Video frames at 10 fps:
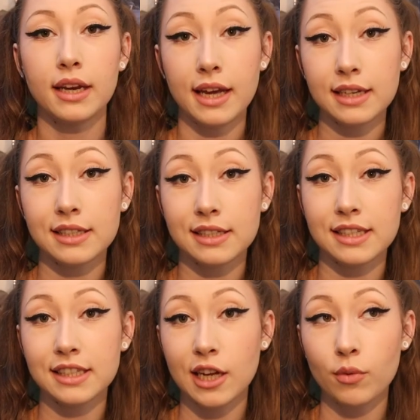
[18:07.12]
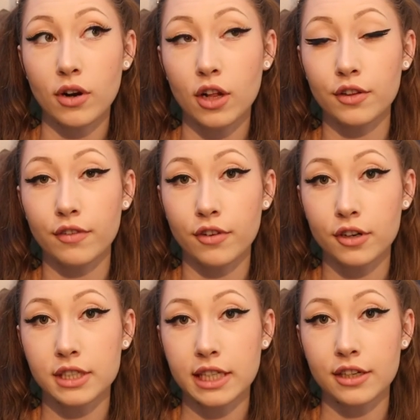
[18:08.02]
Next is the scene when all of the
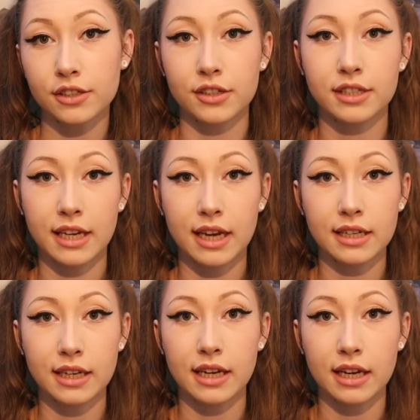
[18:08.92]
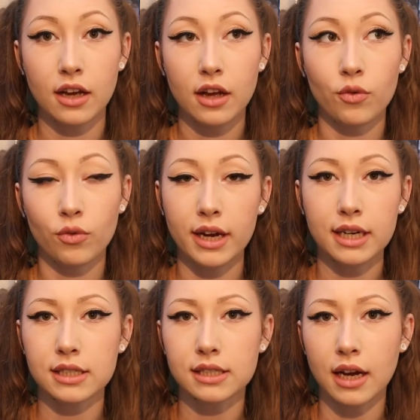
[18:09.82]
first years are standing right
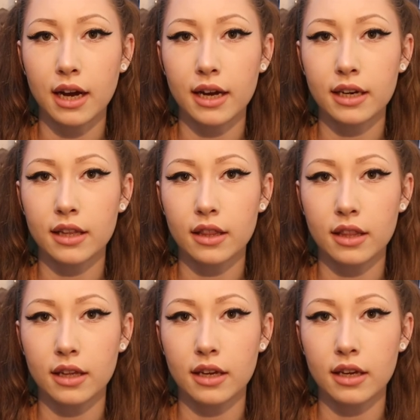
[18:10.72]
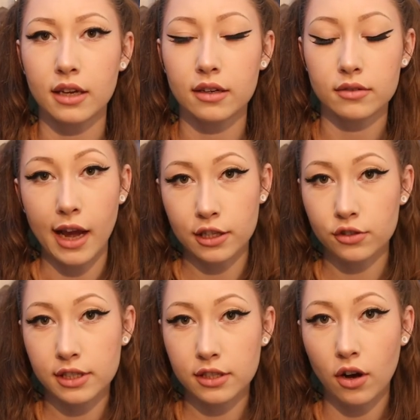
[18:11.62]
inside the
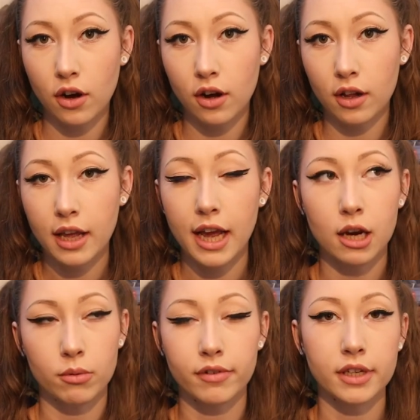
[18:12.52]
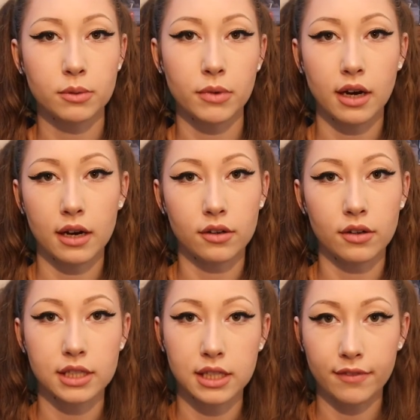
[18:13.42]
entrance hall and Professor
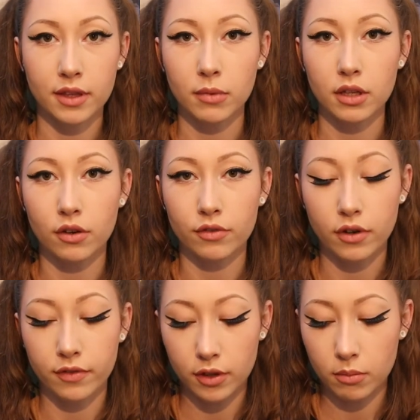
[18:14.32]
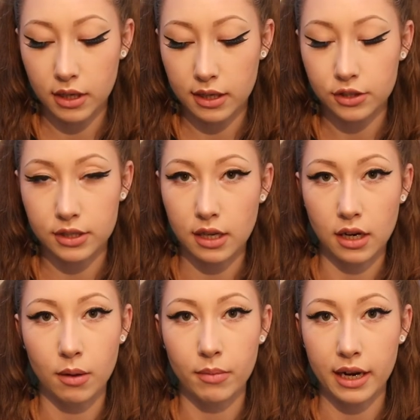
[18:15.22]
McGonagall has left them alone for a few minutes. She's
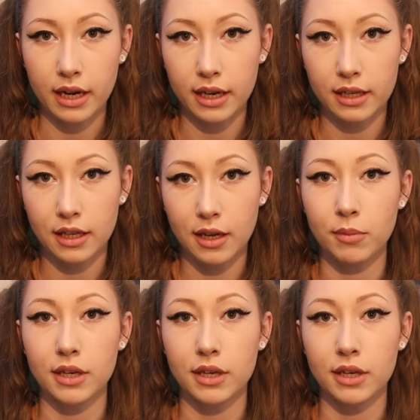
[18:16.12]
gonna come back and get them.